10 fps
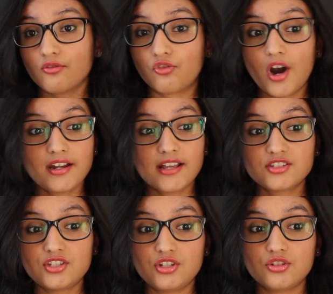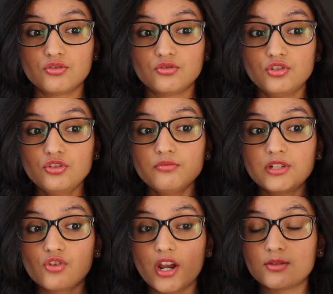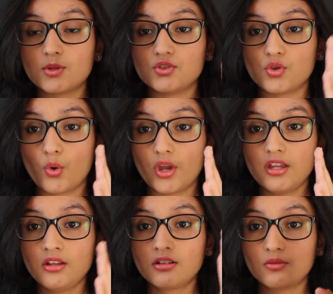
right next to you. You could be trying to enjoy